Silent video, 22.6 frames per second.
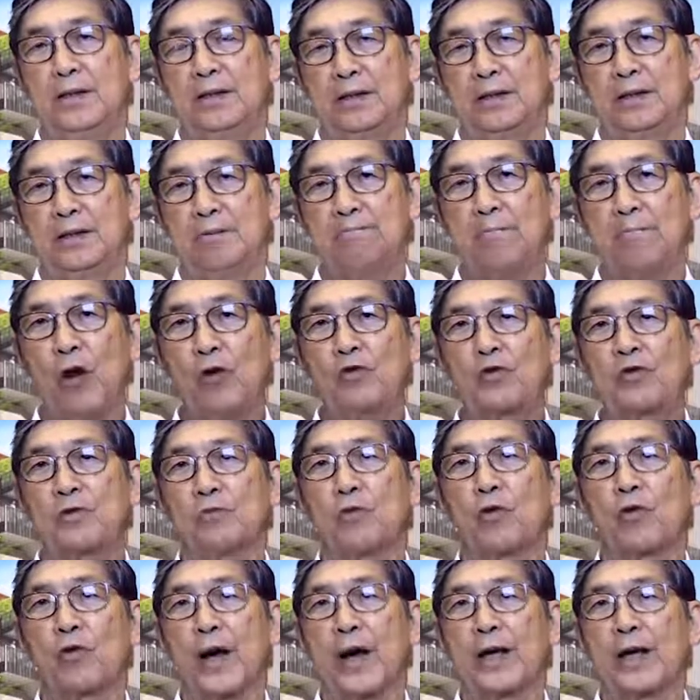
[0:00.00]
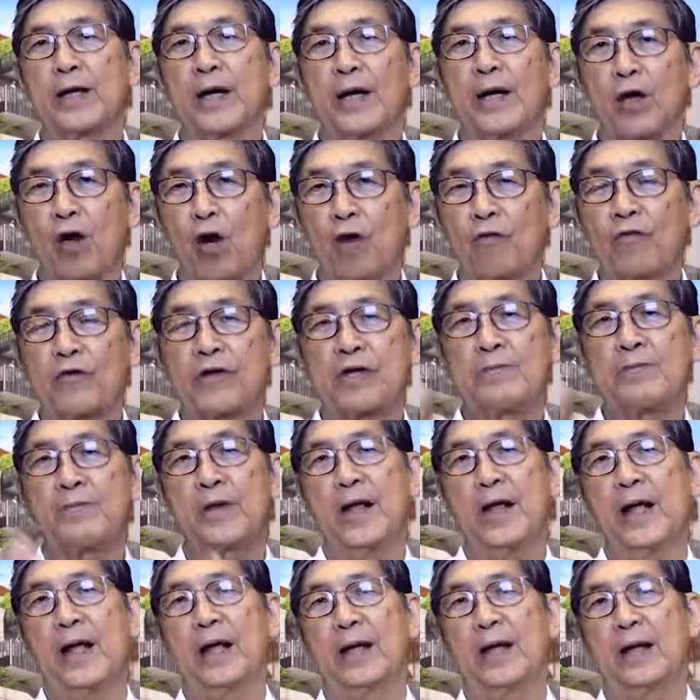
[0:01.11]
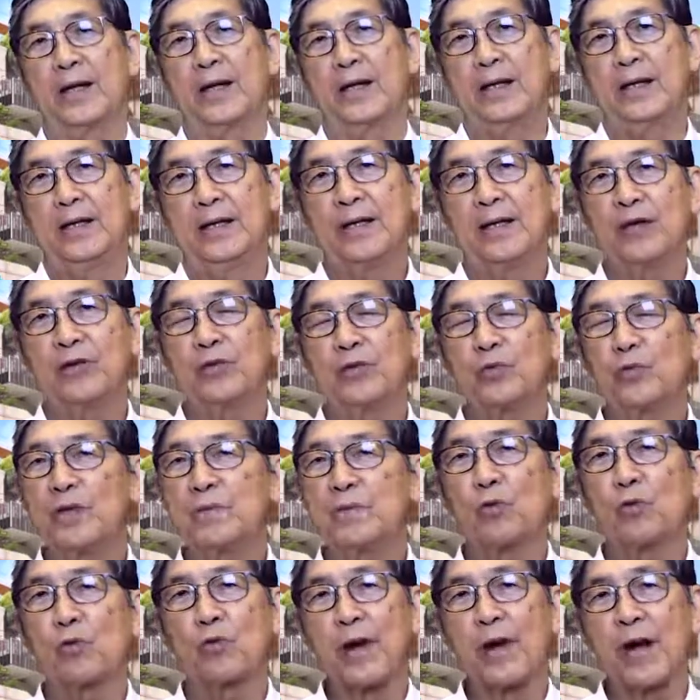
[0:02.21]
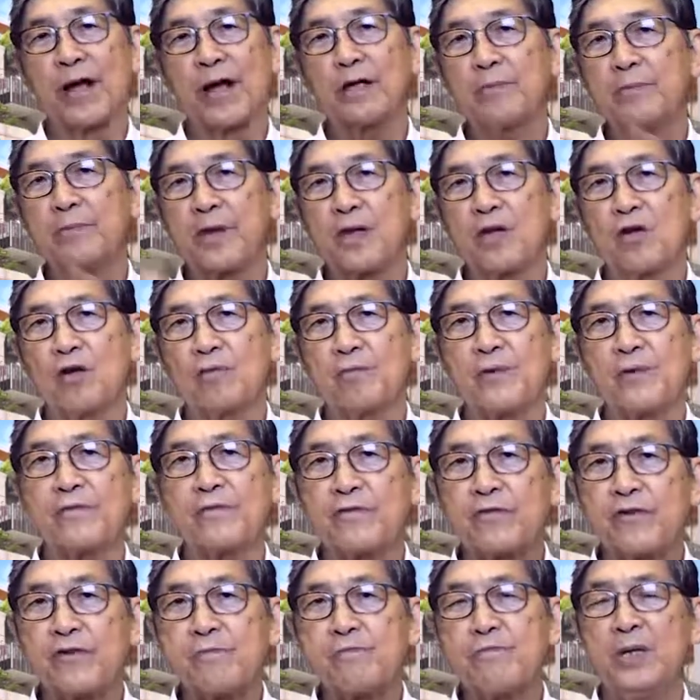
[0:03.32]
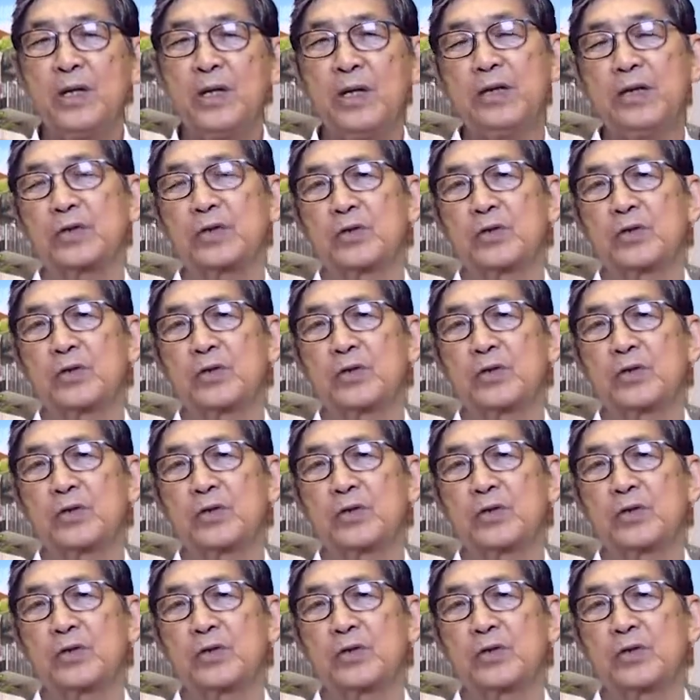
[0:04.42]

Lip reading: Mount Moriah, and offer him there. Now, the word Moriah may not be familiar to